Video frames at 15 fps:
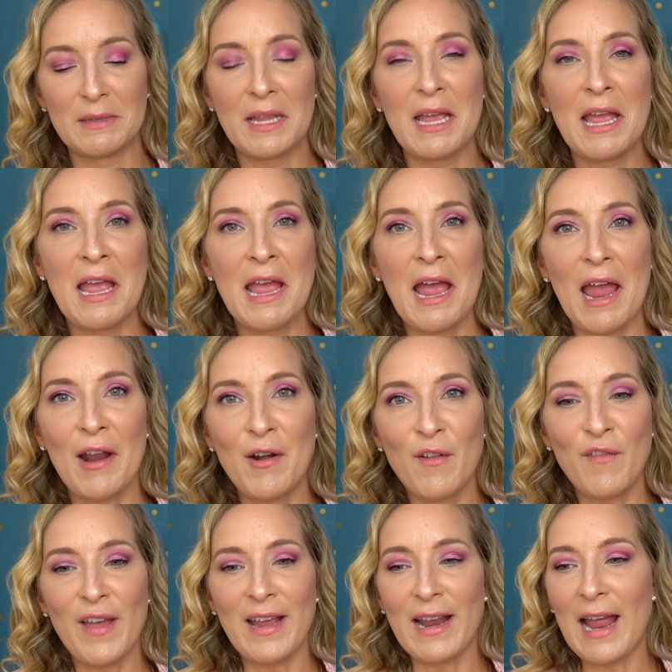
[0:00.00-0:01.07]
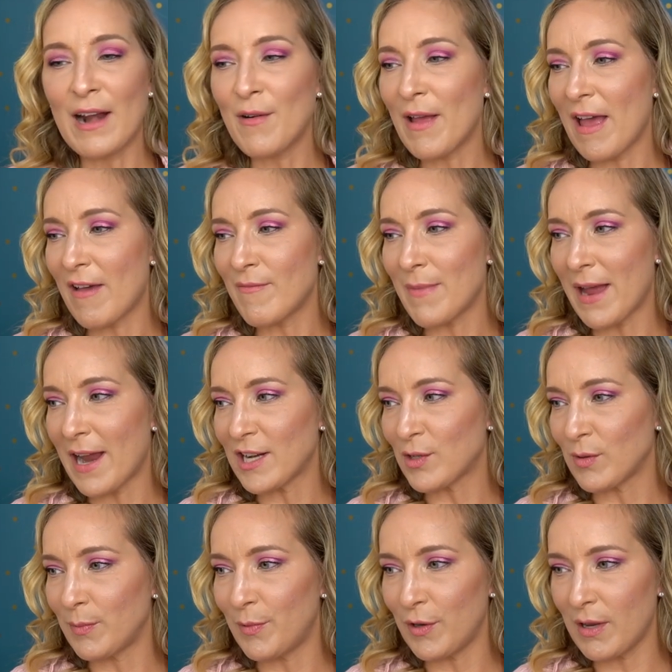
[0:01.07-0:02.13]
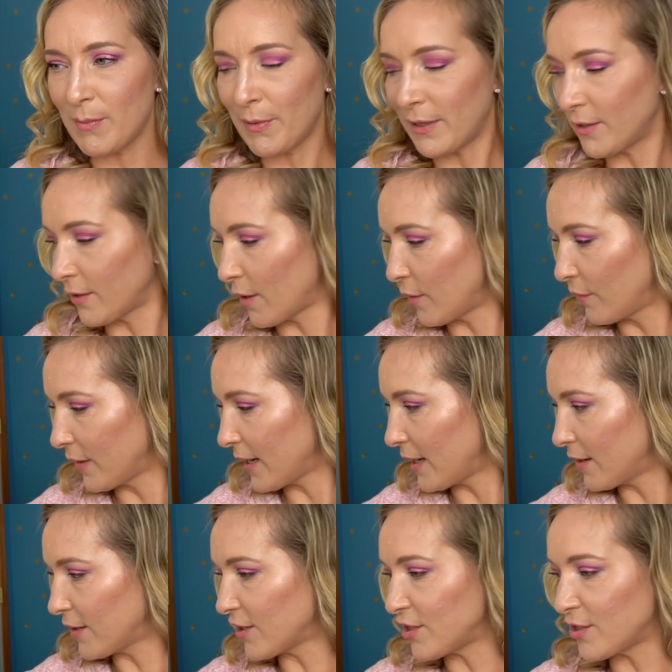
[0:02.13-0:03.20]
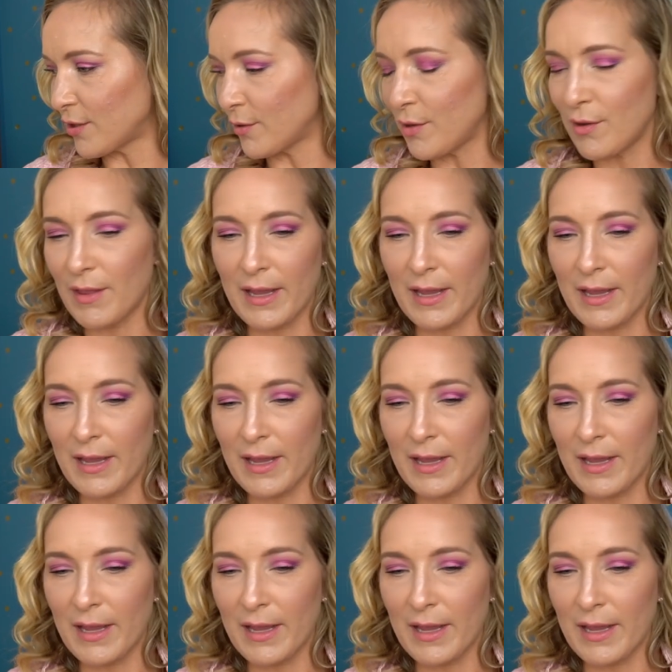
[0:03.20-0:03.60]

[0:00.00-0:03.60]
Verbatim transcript: I don't know if I, I don't have my actual beauty blender over here to show you